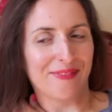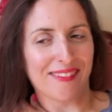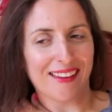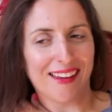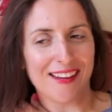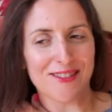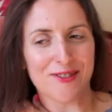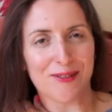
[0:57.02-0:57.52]

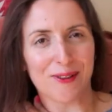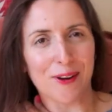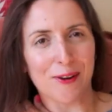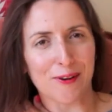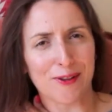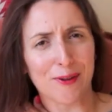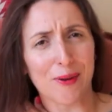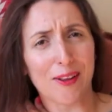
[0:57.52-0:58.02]

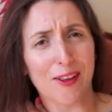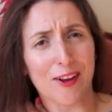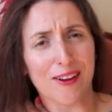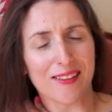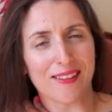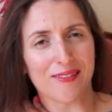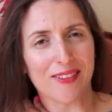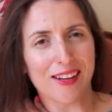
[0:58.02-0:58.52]
intro to a lot
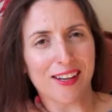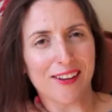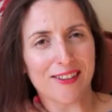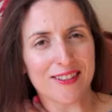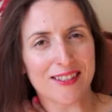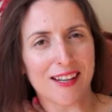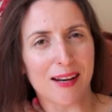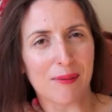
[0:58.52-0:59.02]
of the
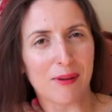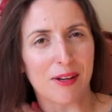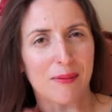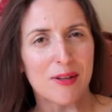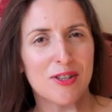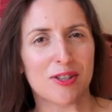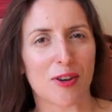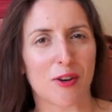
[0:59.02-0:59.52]
videos that I'm gonna
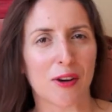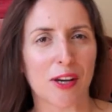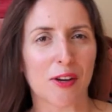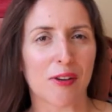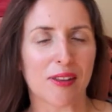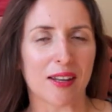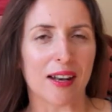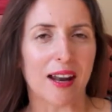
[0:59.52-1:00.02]
be showing you
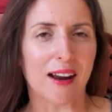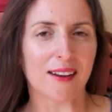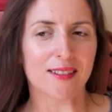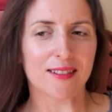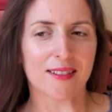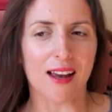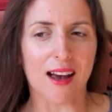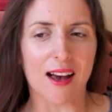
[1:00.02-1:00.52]
in the
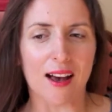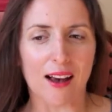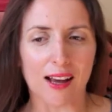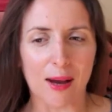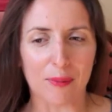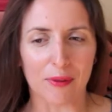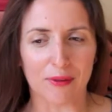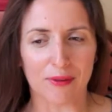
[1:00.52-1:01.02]
next
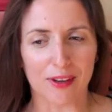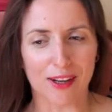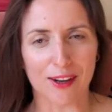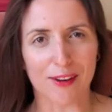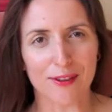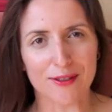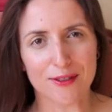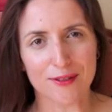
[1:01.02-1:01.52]
couple of
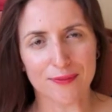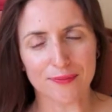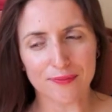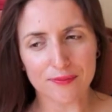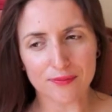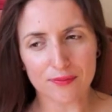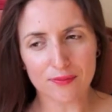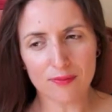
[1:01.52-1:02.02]
videos.
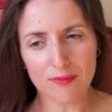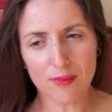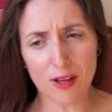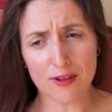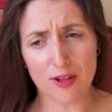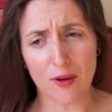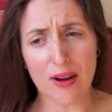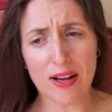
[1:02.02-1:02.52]

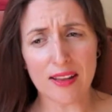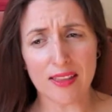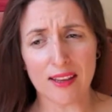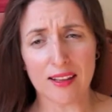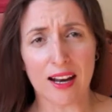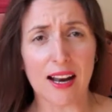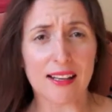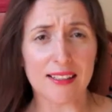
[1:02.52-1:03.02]
So anything
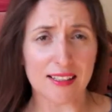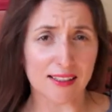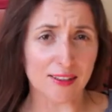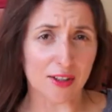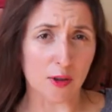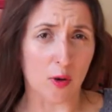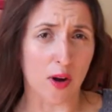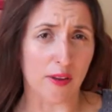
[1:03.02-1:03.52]
that I didn't
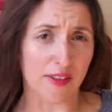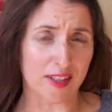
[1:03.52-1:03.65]
do on the